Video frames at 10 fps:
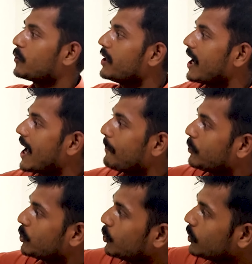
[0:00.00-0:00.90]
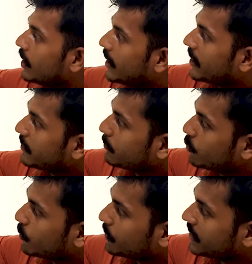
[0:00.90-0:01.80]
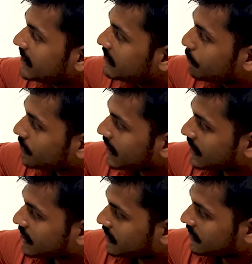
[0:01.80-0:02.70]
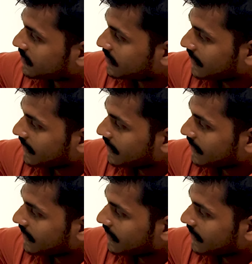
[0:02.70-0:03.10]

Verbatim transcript: Okay, so we have to remove these projections.